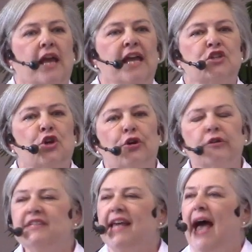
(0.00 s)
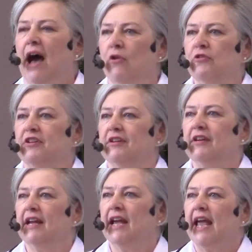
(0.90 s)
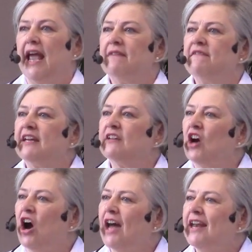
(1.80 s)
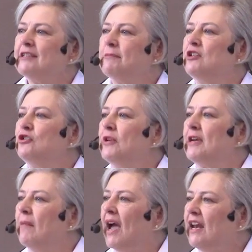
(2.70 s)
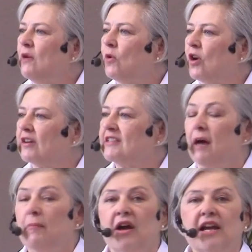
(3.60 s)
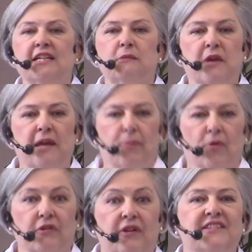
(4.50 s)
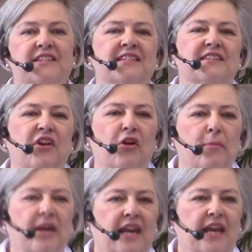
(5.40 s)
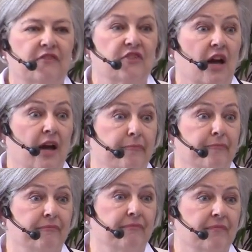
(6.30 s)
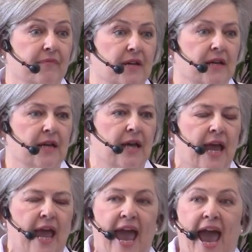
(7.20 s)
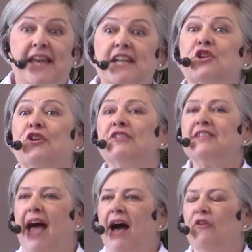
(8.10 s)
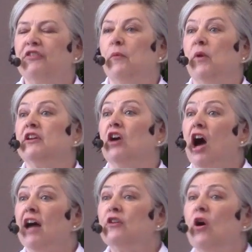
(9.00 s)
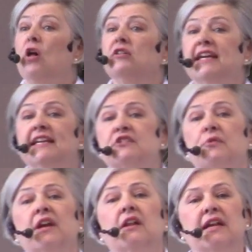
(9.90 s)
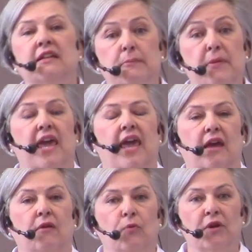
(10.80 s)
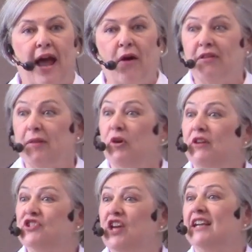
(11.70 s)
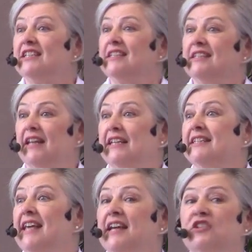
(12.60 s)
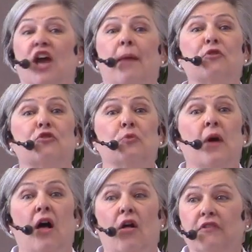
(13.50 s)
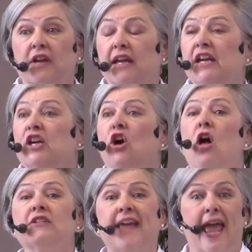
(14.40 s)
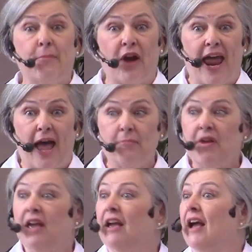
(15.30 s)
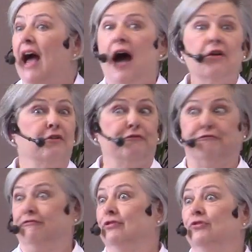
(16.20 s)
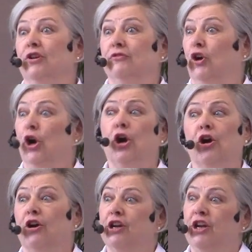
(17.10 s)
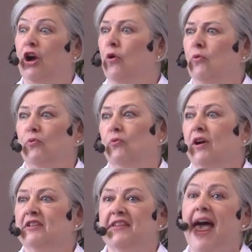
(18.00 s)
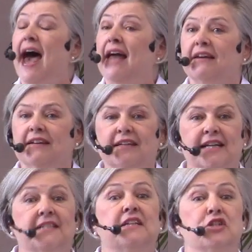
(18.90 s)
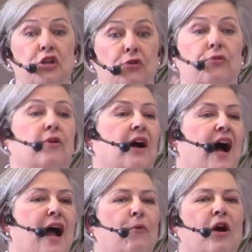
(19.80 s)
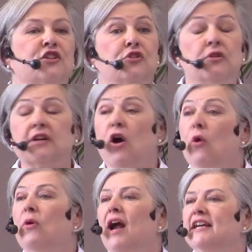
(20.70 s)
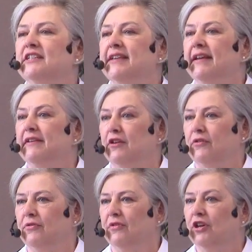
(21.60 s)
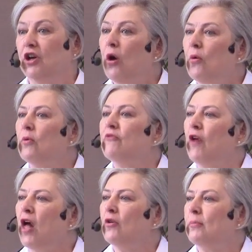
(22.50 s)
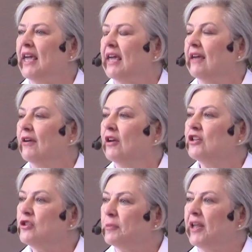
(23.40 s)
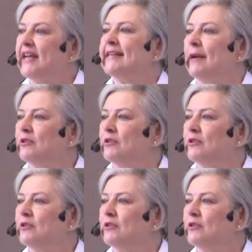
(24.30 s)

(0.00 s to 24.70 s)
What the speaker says: It turns out that God has been doing mighty works among his people since the very beginning of time. And it turns out that when God called Israel into being, we're now in the book of Genesis, let's say chapter 12, calls Abraham out of Ur, where's that? It says, I want you to go where I send you. Go follow me to the place I